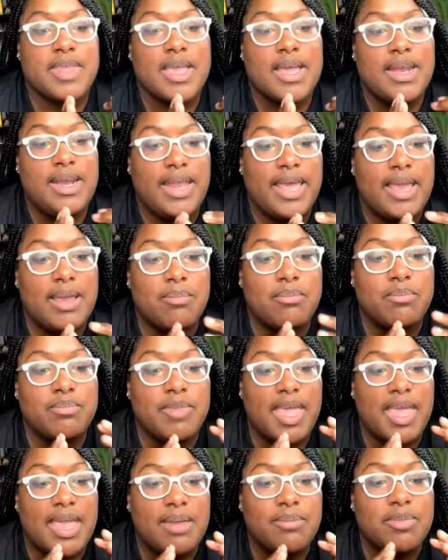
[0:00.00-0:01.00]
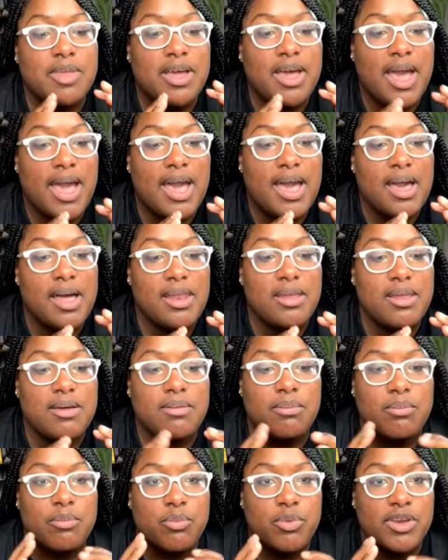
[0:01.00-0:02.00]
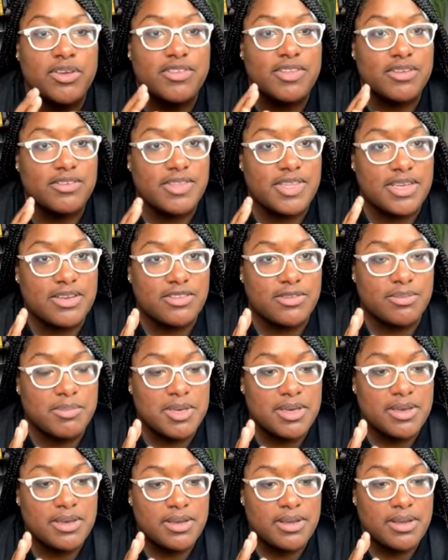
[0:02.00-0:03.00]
Name the column risk assessment.